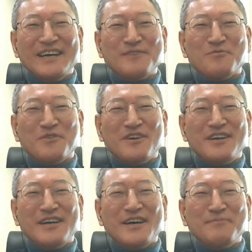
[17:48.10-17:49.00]
and
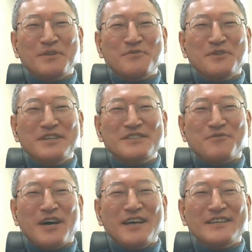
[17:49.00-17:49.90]
war between
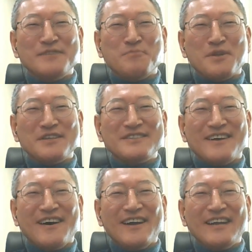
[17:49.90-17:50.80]
Israel and
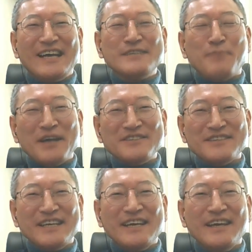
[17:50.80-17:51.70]
Palestine,
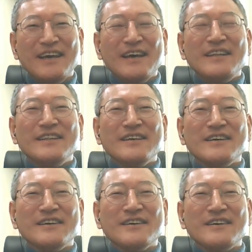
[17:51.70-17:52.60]
especially
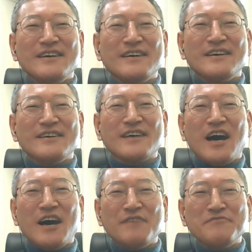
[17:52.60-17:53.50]
the
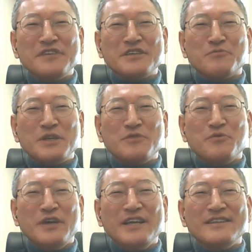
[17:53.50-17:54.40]
conflict
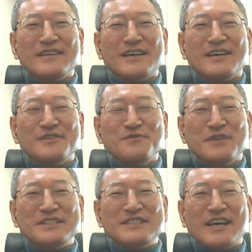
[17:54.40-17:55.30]
between
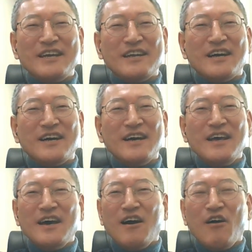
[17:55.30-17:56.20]
U.S. China,
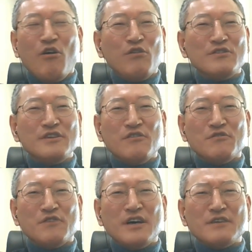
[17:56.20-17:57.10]
all, you
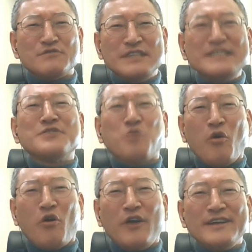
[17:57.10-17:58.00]
know,
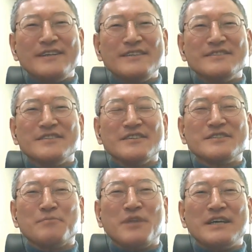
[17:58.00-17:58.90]
distort the
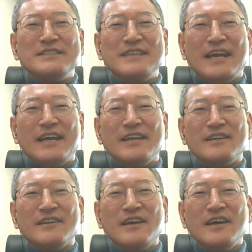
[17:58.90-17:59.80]
supply
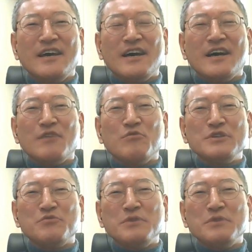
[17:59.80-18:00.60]
chain, which we